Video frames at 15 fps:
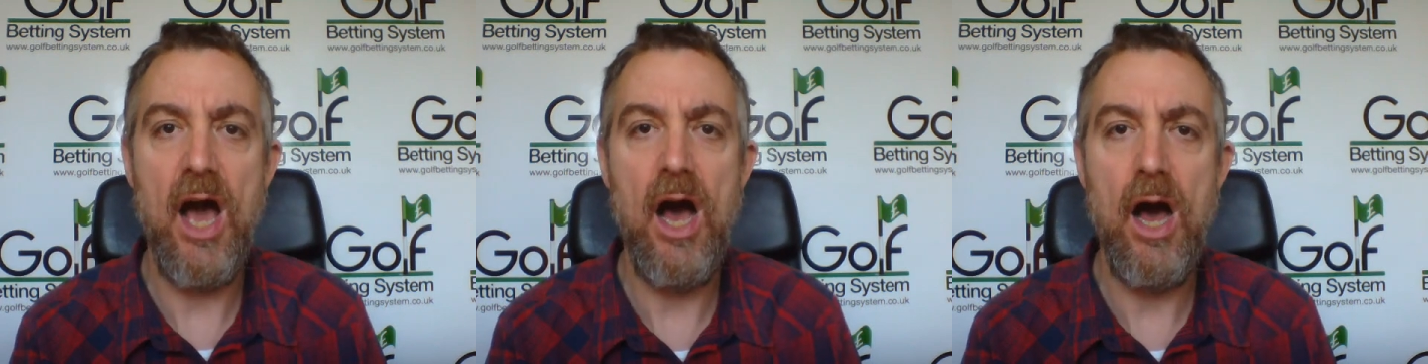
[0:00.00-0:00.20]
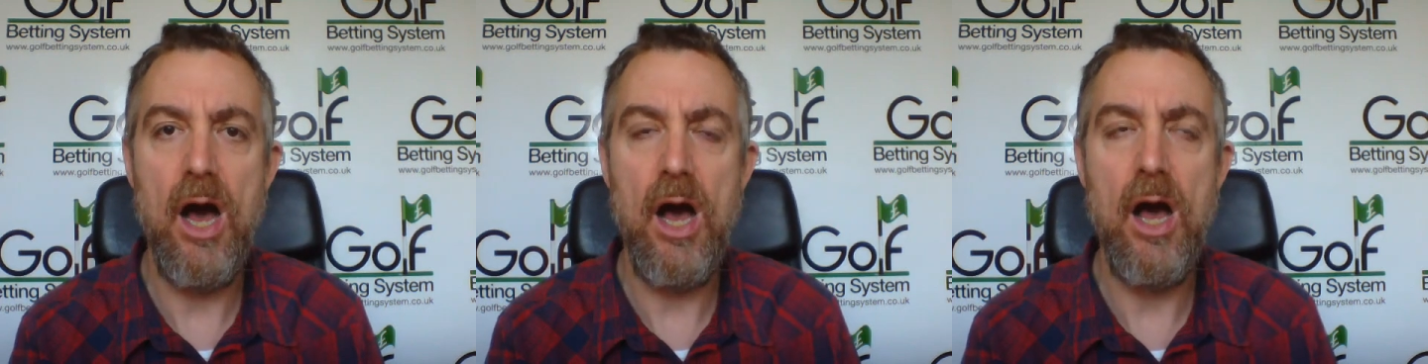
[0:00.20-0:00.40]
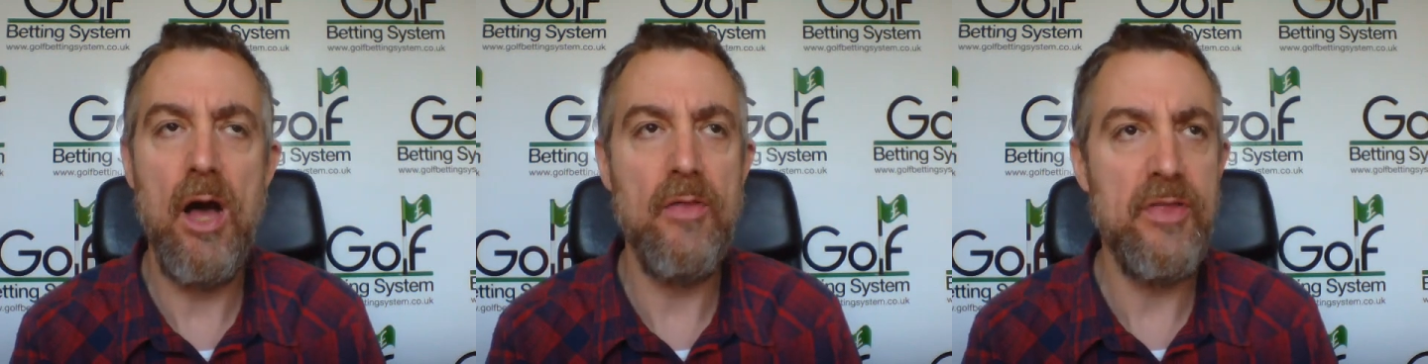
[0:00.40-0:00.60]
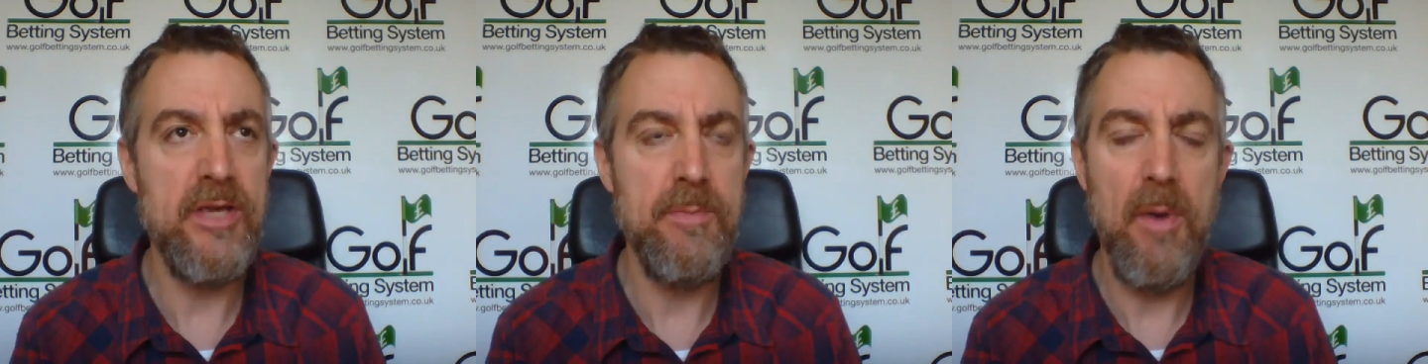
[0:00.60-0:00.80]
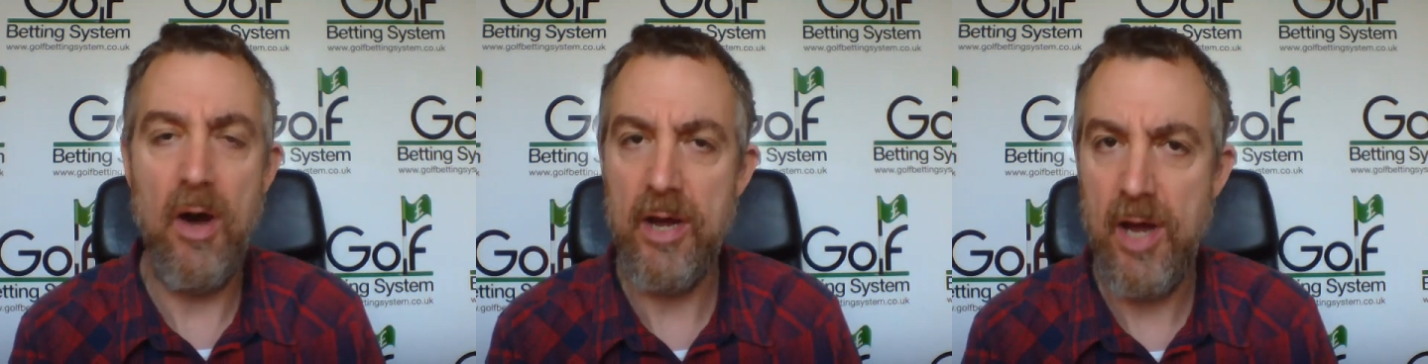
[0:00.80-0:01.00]
uh, the
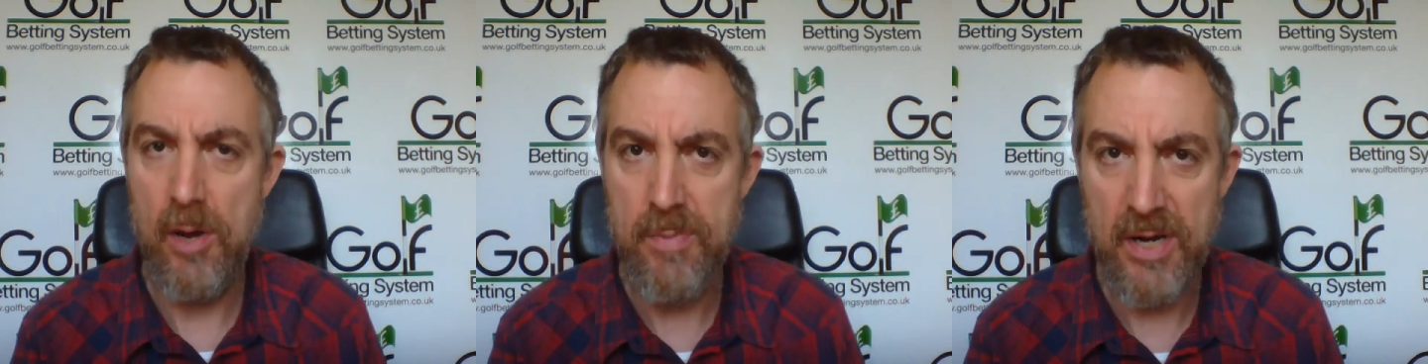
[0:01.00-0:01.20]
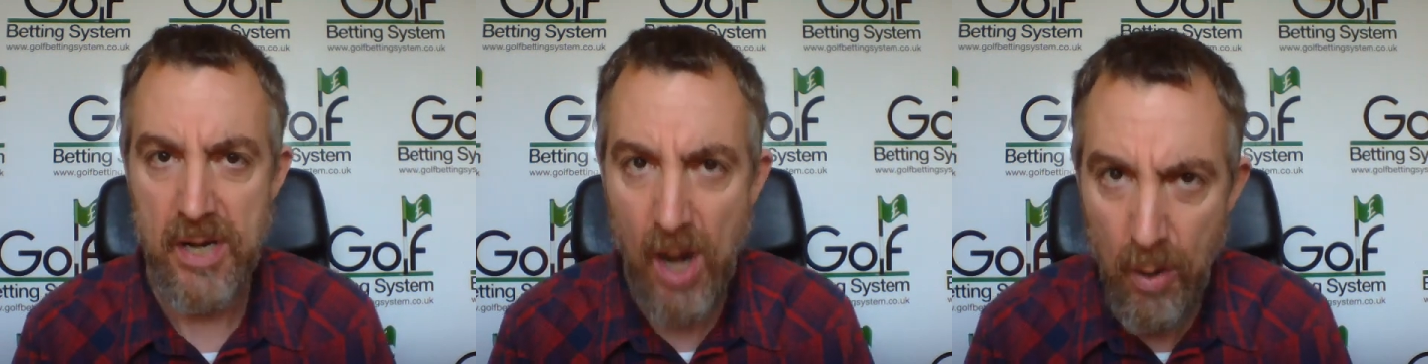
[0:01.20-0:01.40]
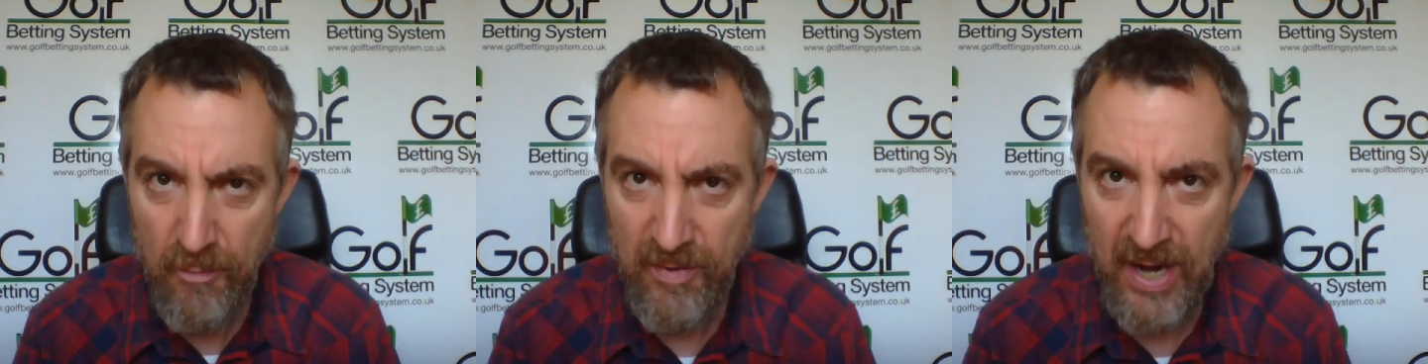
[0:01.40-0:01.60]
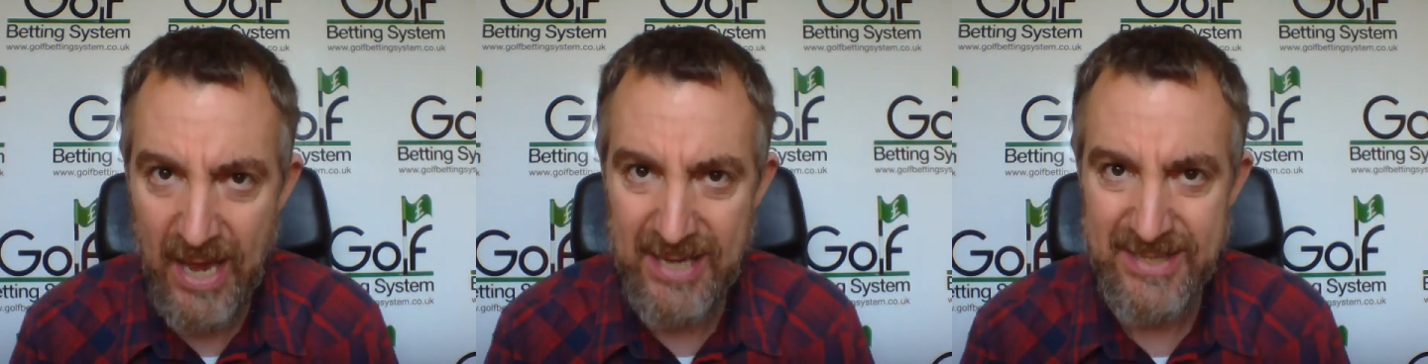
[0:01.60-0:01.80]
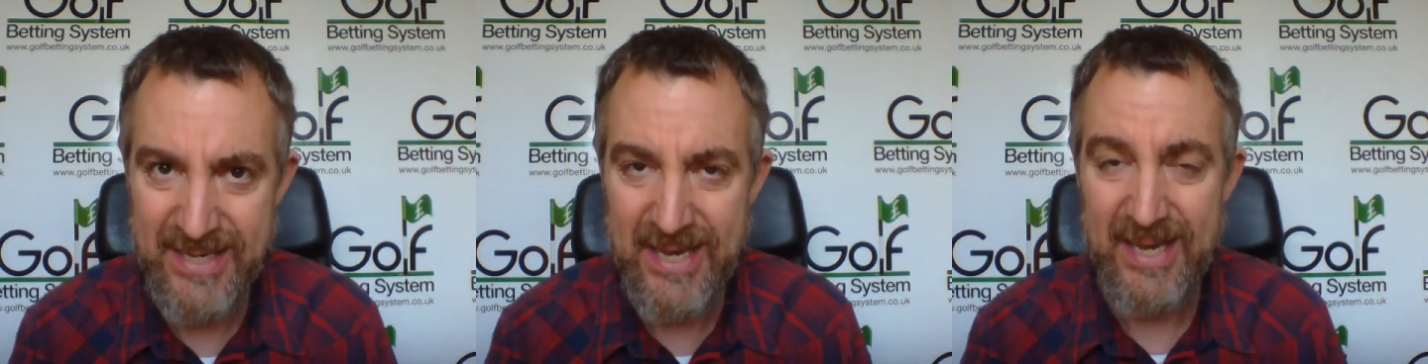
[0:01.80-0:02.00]
Mayakoba Golf
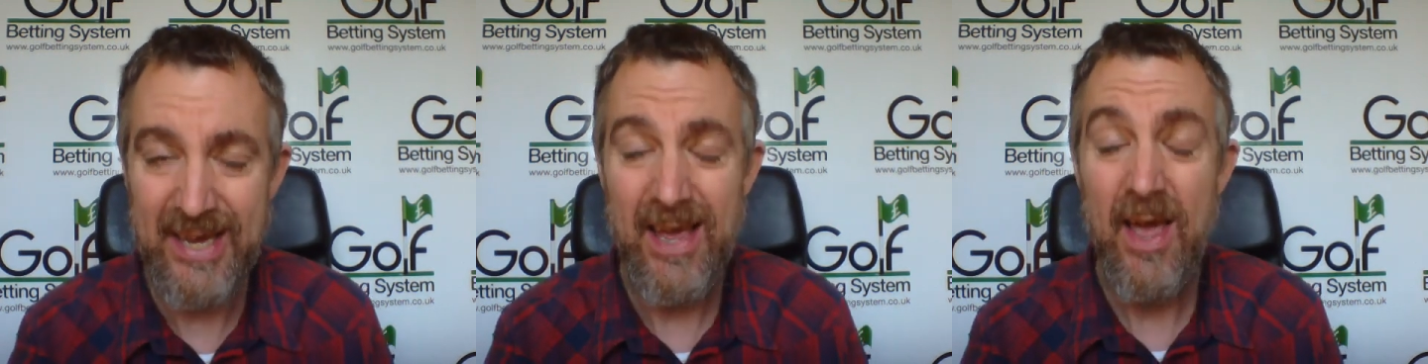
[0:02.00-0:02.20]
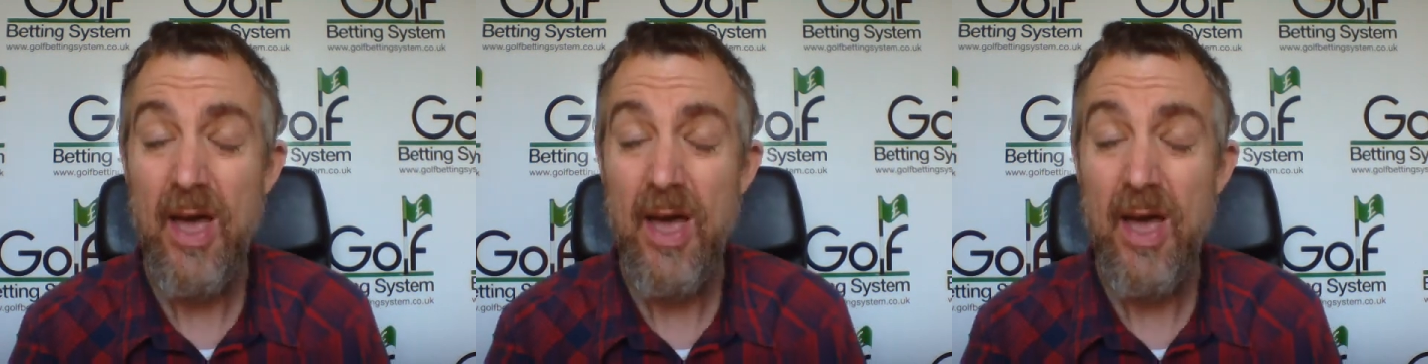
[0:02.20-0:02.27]
Classic.